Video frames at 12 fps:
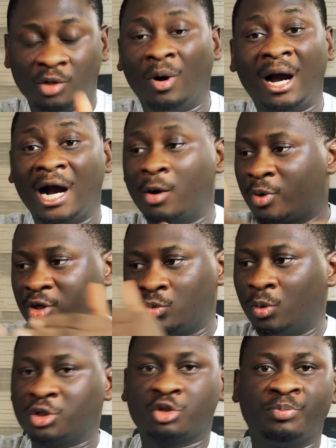are and where you
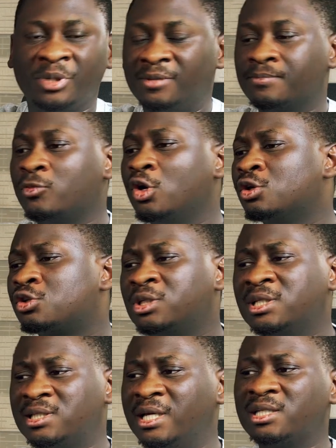want to be. So
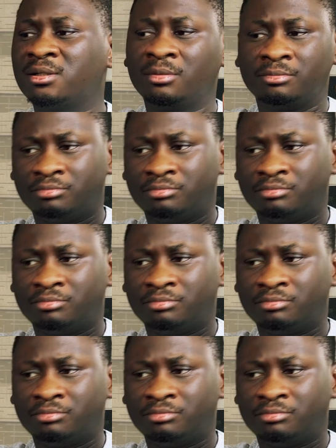these days,